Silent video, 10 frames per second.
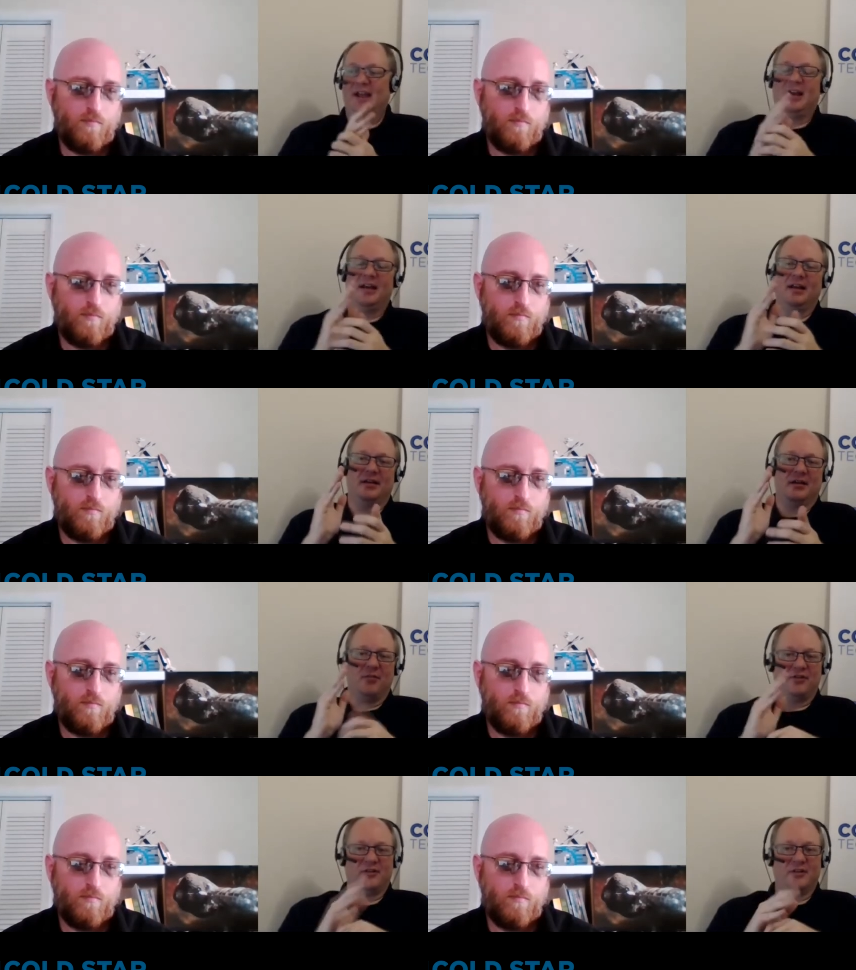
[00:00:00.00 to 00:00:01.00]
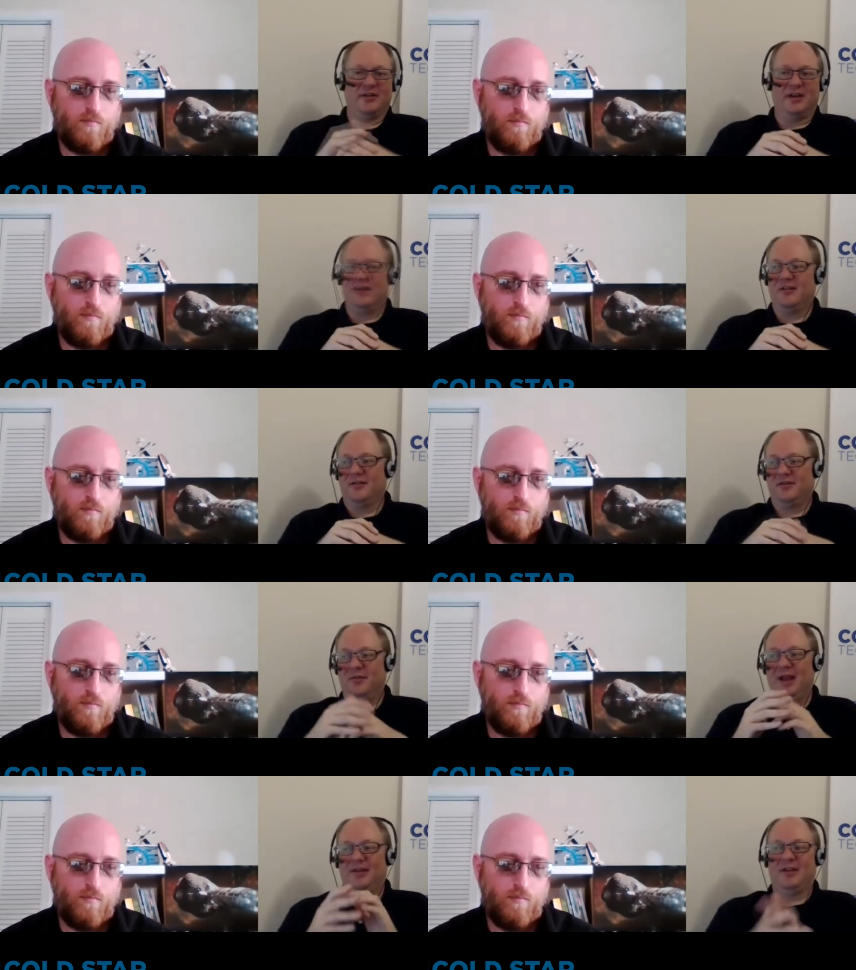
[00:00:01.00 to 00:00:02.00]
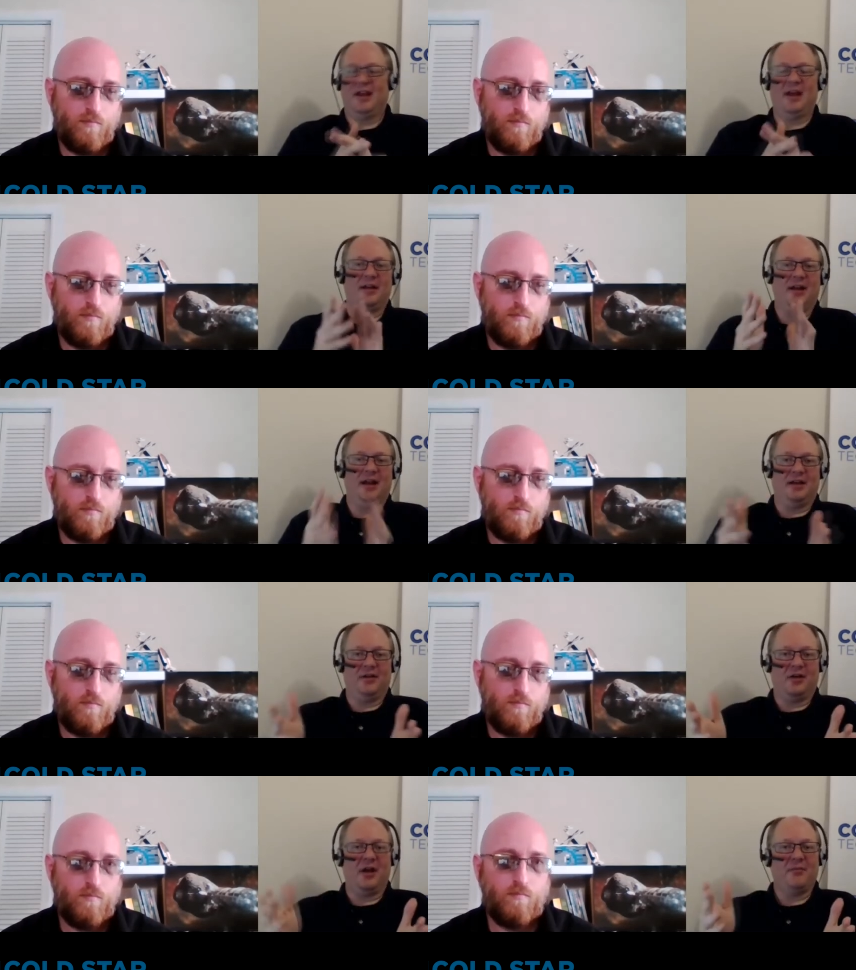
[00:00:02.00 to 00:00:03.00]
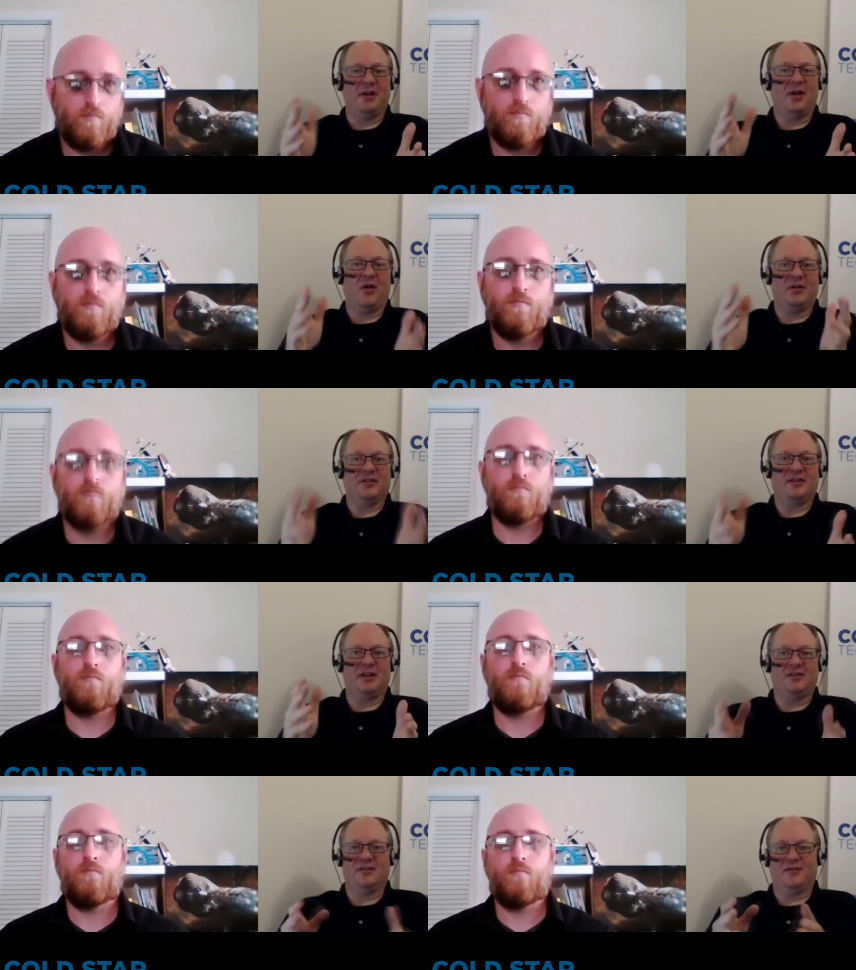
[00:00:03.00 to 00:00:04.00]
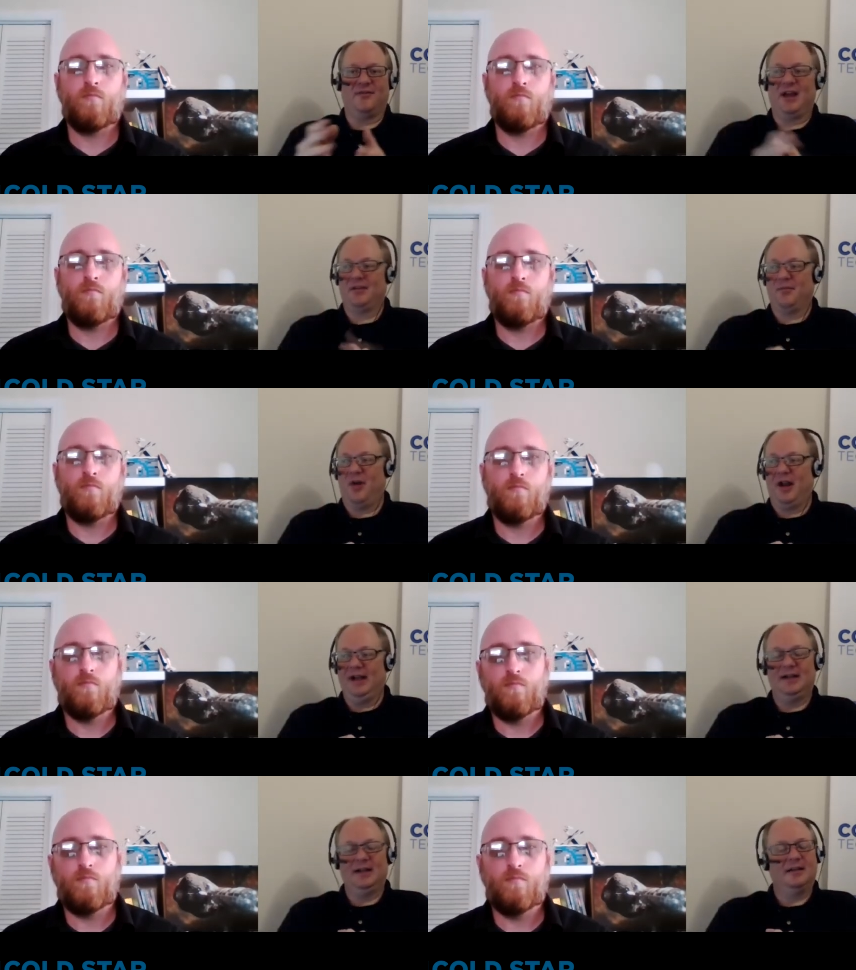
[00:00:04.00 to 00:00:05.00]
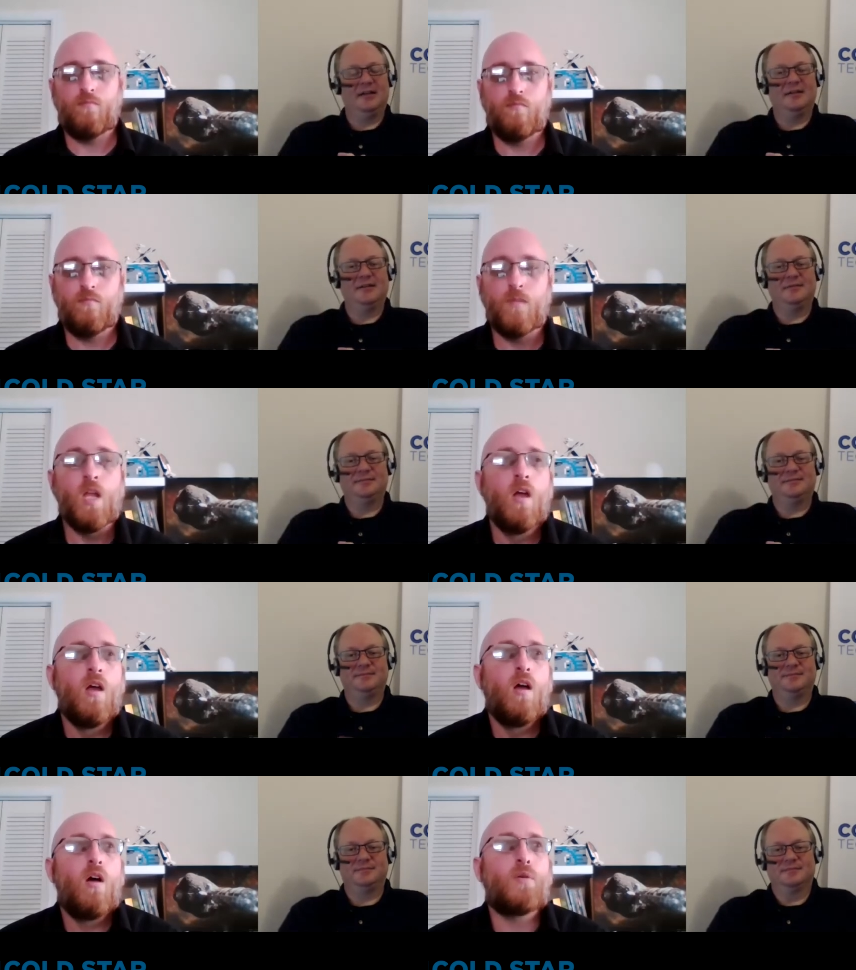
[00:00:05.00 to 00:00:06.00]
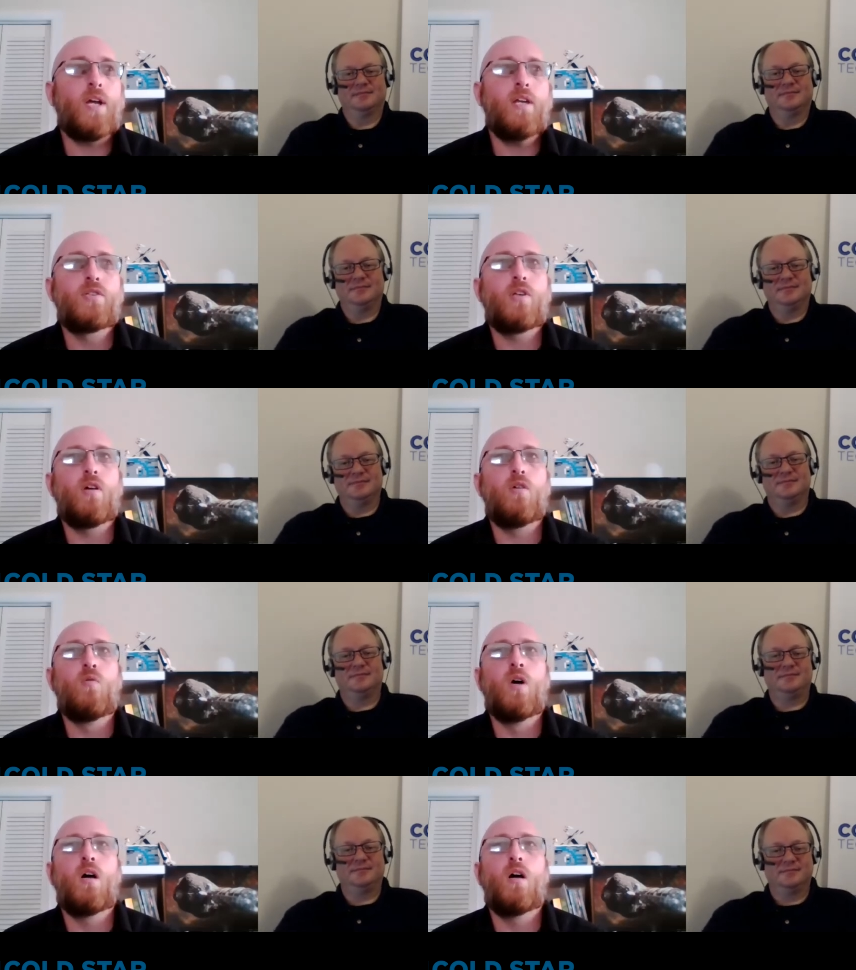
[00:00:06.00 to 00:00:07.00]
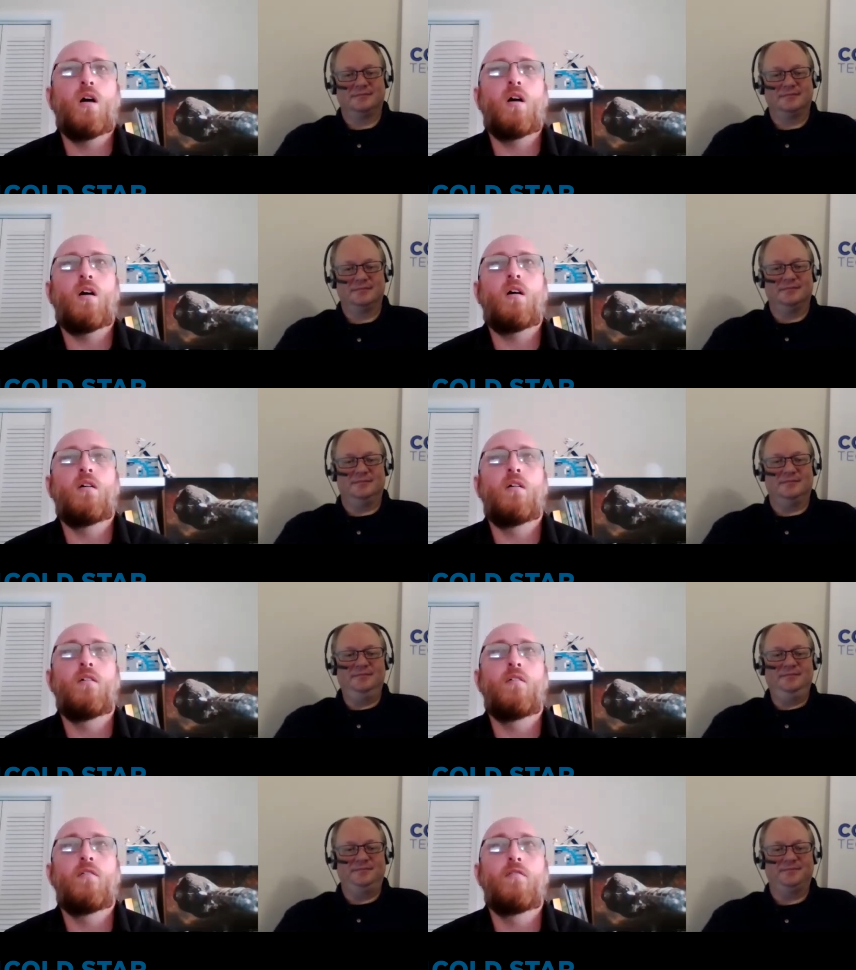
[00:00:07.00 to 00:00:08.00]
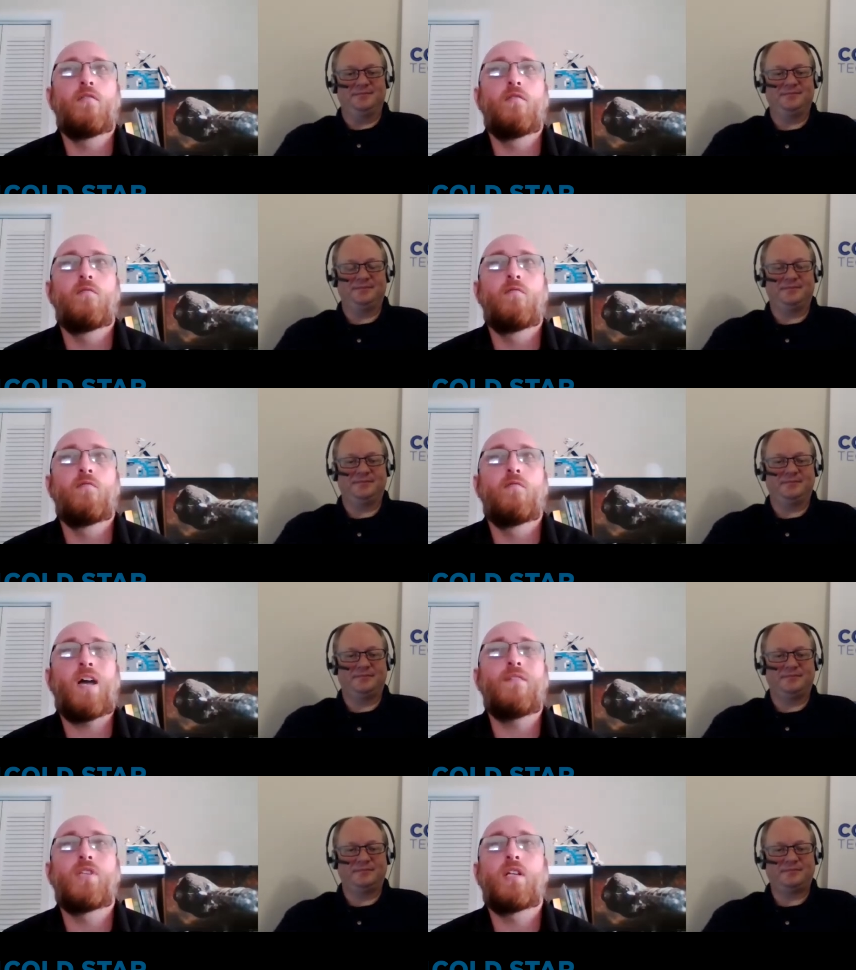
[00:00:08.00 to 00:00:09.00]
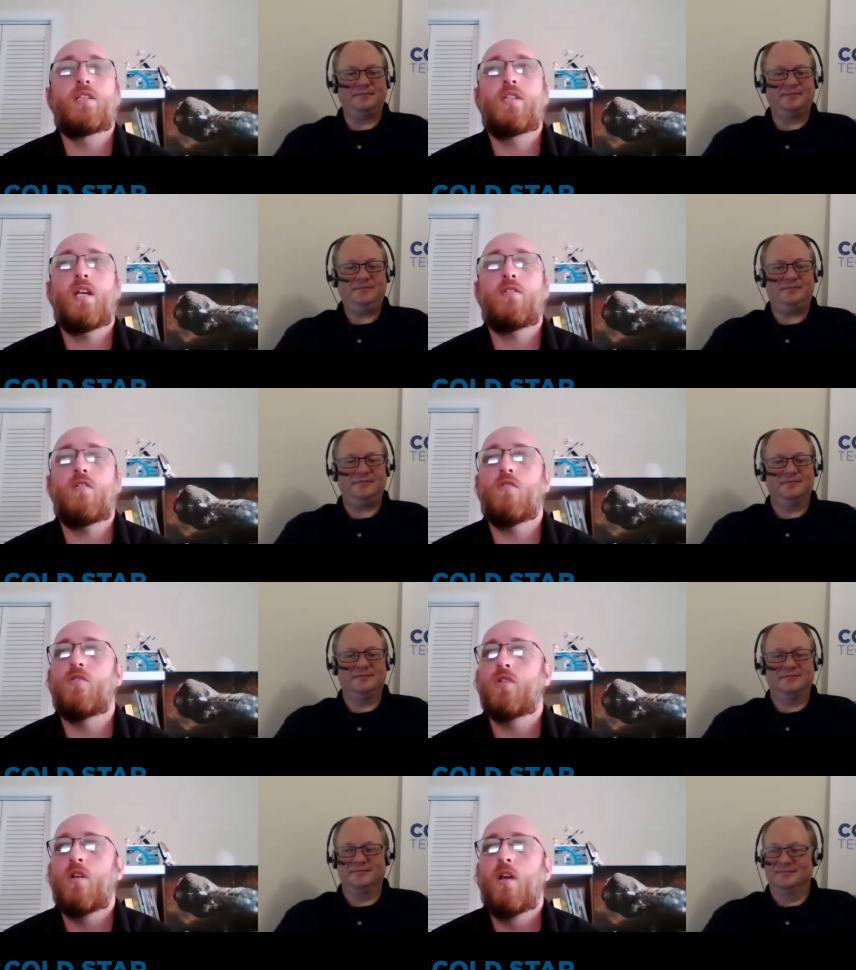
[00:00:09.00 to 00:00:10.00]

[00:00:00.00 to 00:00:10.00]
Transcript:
Speaker 1: in the commercialization of space and and your company OrbitsEdge's effect upon it?
Speaker 2: Okay, so uh, five, six, ten years.